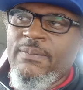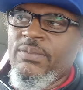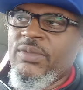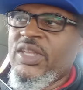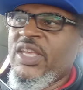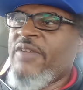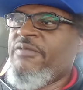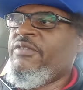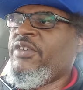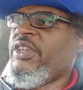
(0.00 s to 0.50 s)

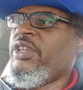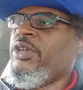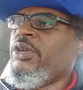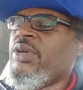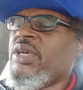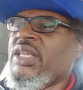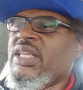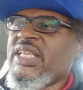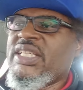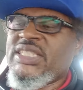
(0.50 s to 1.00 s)
If you
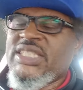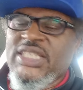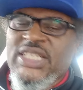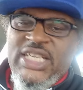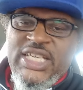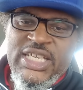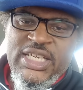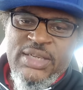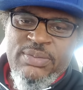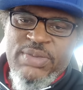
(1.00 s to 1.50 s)
can listen to
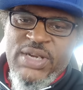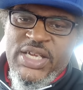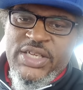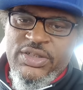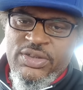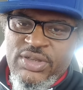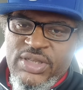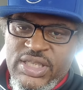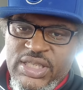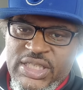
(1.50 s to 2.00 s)
anybody,
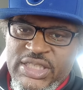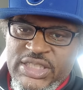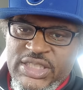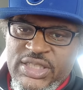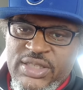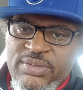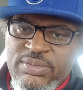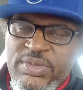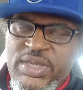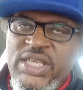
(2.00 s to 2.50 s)
you can listen
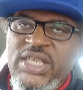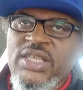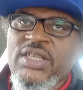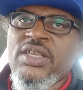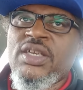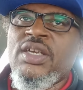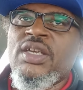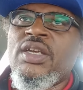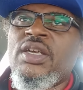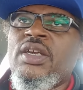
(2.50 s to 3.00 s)
to me.
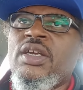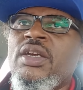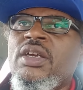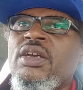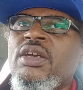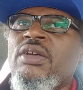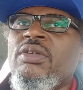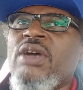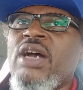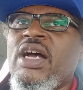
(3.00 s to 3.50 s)

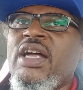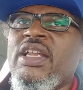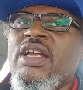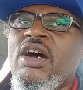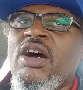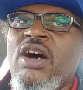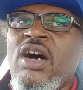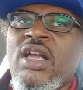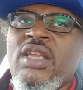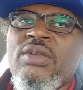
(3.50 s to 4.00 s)

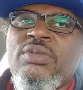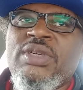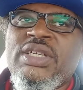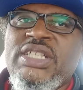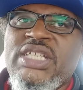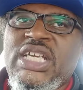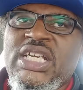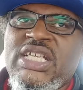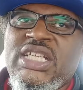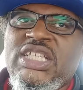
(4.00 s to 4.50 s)
All the
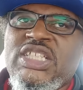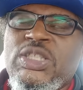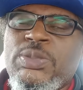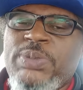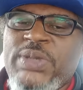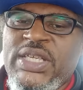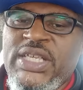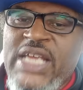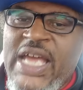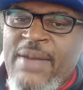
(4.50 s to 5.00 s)
ridiculous
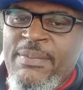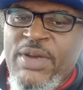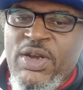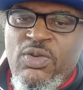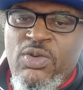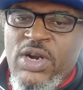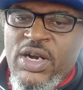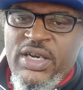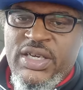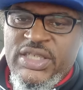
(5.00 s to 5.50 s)
spending. I've been
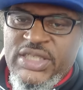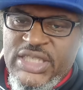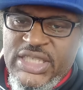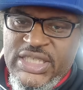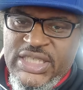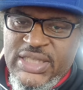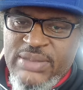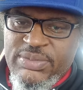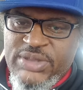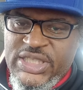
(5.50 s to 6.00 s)
working
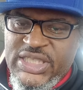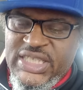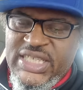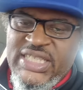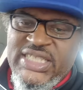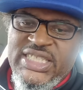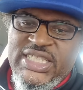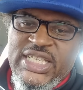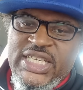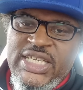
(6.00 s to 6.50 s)
since I'm
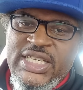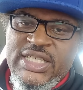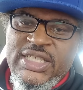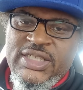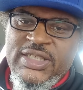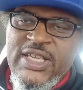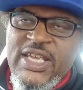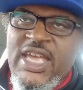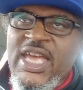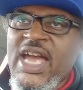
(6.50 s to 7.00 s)

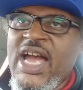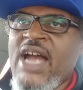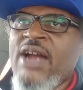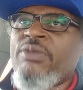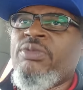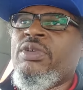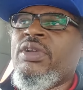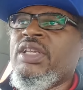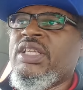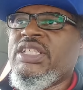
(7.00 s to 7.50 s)
16. I
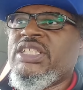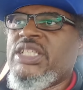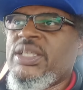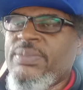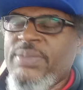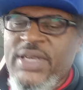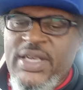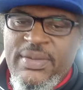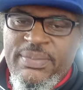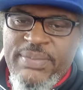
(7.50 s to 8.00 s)
really should
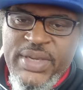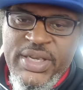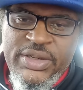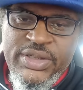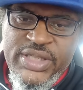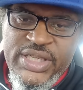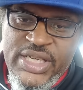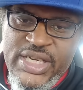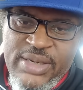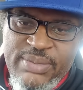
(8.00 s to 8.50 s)
be a
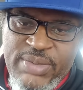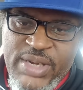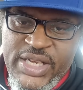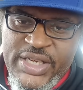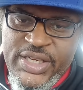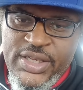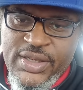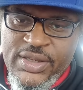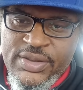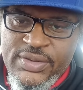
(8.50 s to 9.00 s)
millionaire by
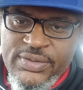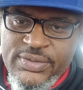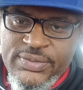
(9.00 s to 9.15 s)
now.